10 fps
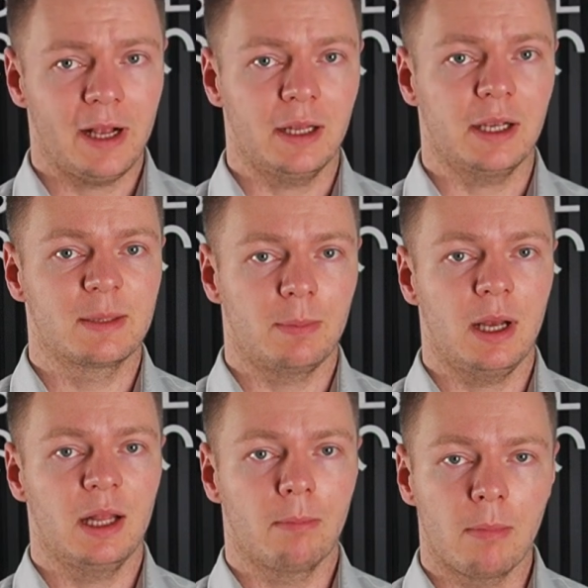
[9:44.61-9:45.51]
and
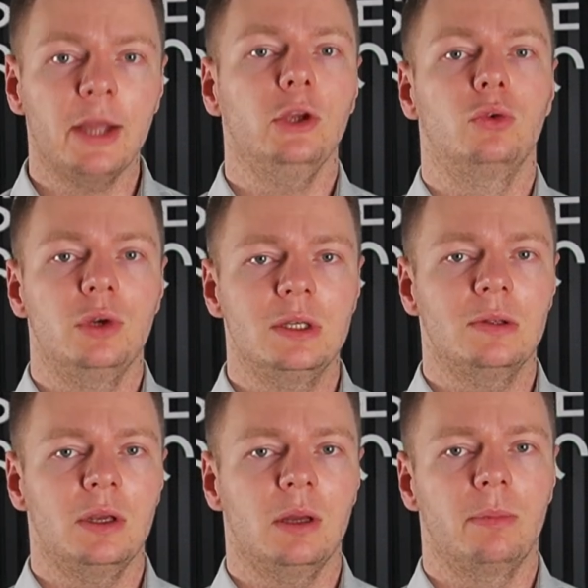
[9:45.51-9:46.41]
explain my
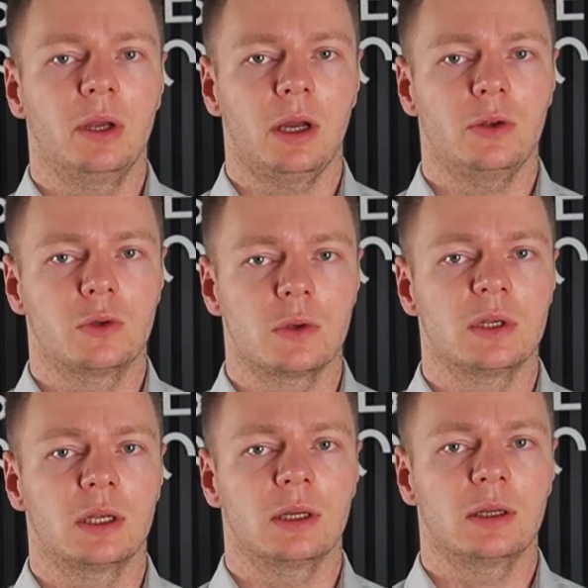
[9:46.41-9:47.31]
reasoning behind
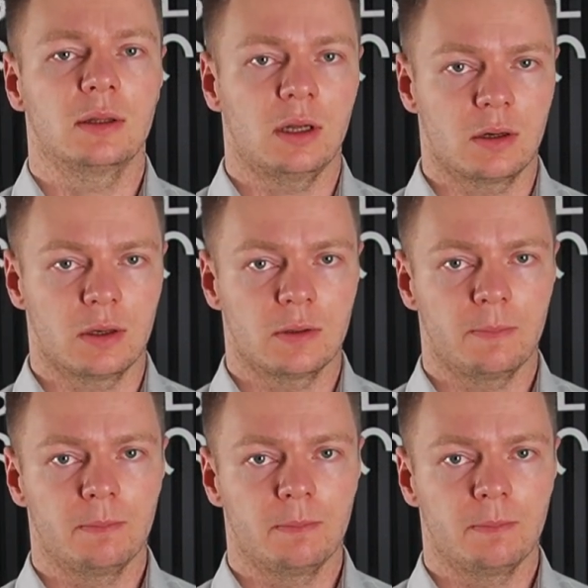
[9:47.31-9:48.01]
choosing target.